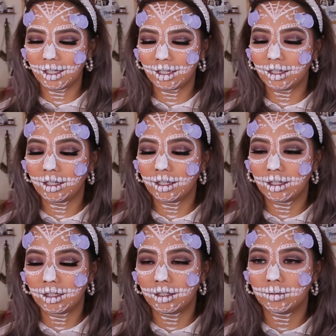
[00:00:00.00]

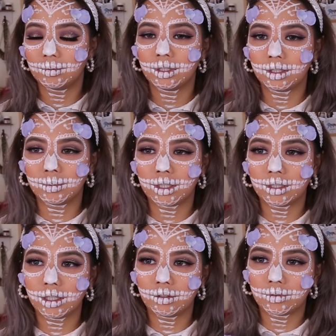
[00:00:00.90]
I really
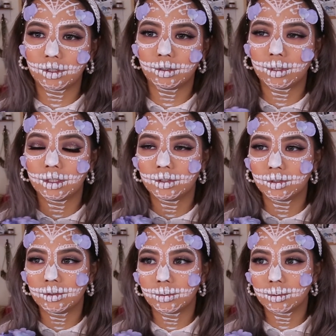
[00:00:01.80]
wanted
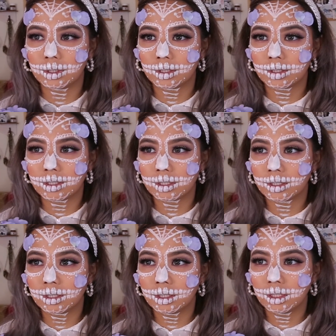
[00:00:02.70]
to do
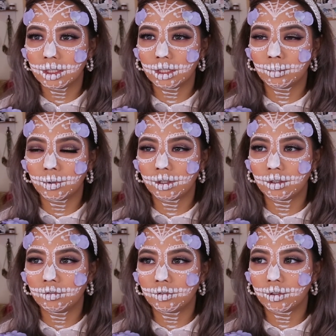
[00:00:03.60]
this type of
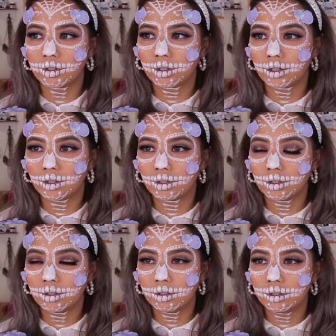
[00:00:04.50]
thing for
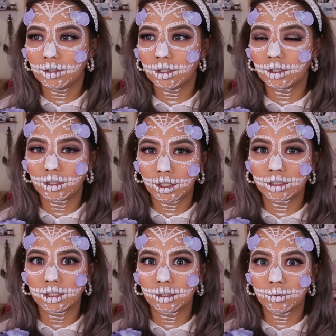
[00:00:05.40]
a long
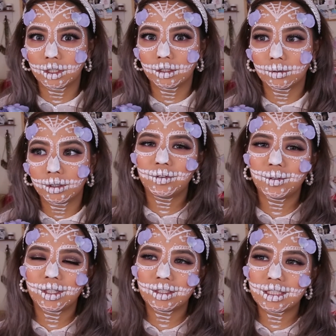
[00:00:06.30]
time now. If you
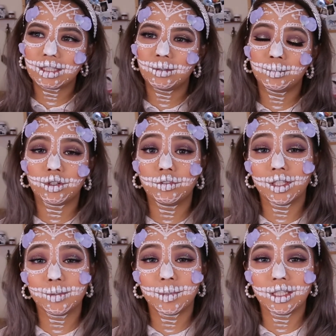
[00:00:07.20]
want to see more
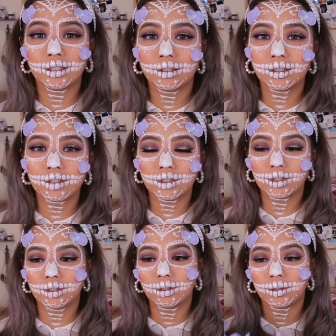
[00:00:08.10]
face painting looks, you
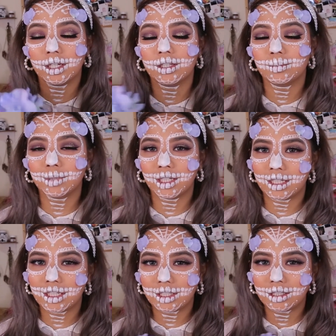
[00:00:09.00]
could go ahead to my
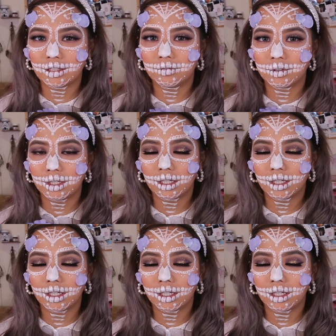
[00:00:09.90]
IGTV.